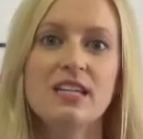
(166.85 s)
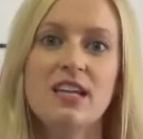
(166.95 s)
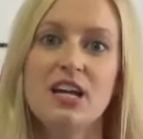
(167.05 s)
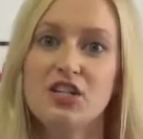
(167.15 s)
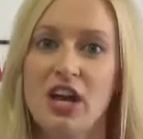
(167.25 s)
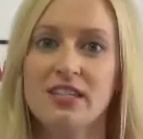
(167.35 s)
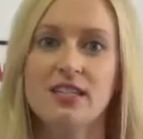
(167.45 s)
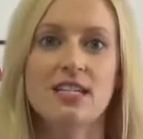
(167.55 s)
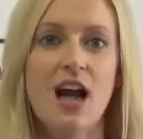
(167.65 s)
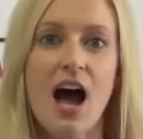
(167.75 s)

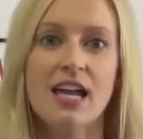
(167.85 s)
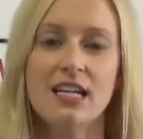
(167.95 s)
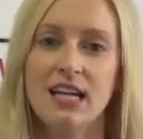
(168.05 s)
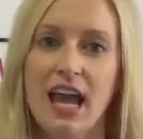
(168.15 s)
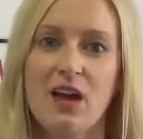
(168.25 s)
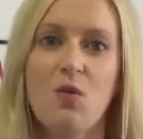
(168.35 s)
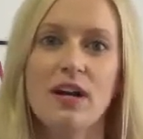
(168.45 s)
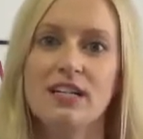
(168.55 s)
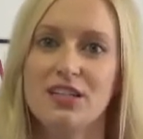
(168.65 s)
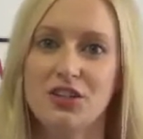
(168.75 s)
CHS did not indicate
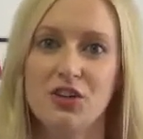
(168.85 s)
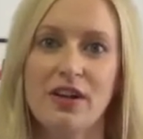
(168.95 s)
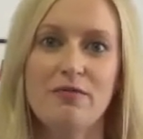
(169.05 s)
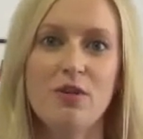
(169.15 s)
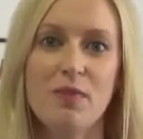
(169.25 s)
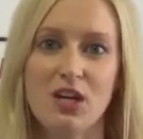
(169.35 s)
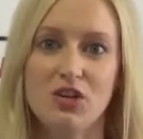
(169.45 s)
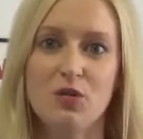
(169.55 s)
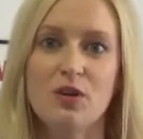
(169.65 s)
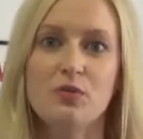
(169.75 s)
what additional
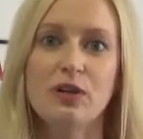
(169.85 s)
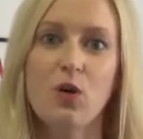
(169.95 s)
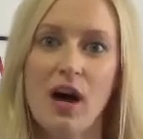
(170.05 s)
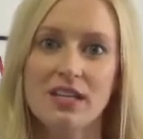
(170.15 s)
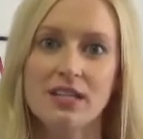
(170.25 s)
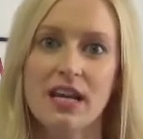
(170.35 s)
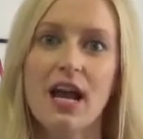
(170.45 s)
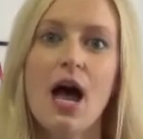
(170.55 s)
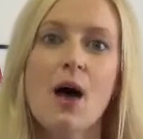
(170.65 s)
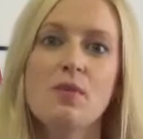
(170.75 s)
information was requested,